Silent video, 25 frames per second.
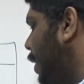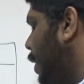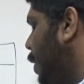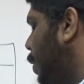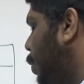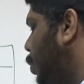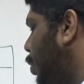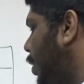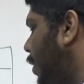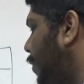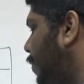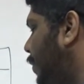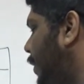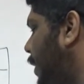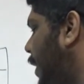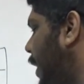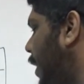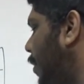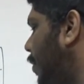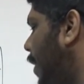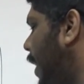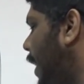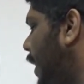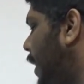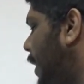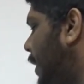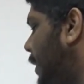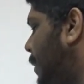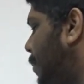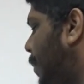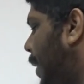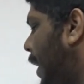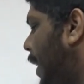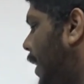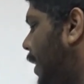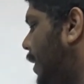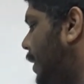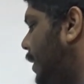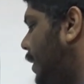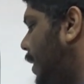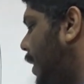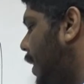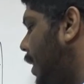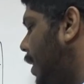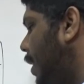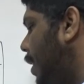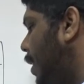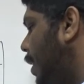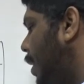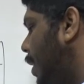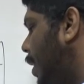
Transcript: So if 3y is minus 3,